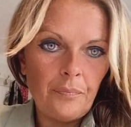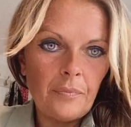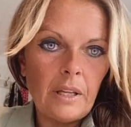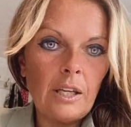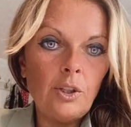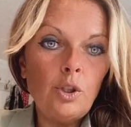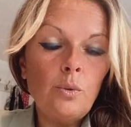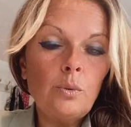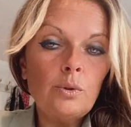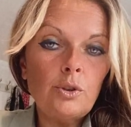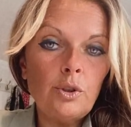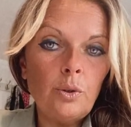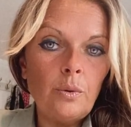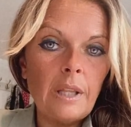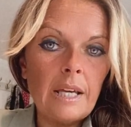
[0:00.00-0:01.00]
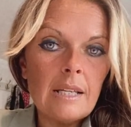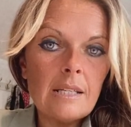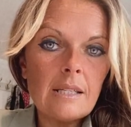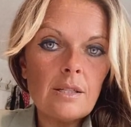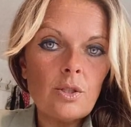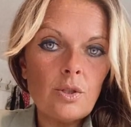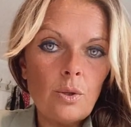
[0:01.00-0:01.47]
And you will do
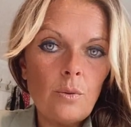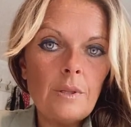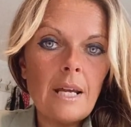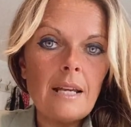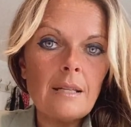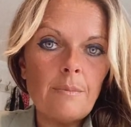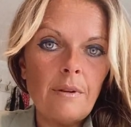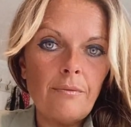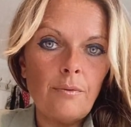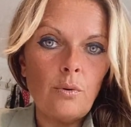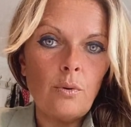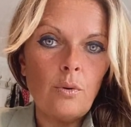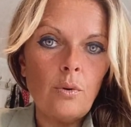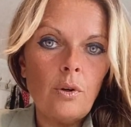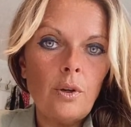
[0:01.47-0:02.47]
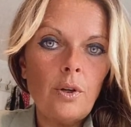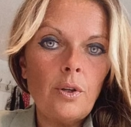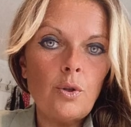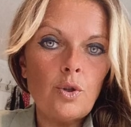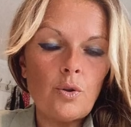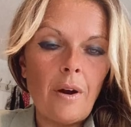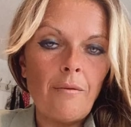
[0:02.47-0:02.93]
this 2 days before
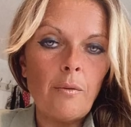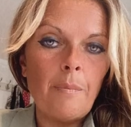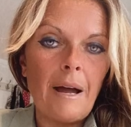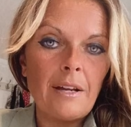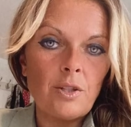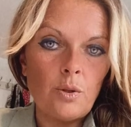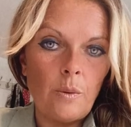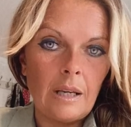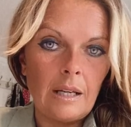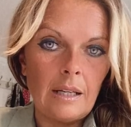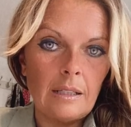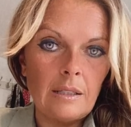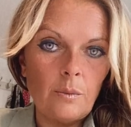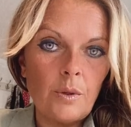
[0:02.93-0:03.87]
you travel back to England,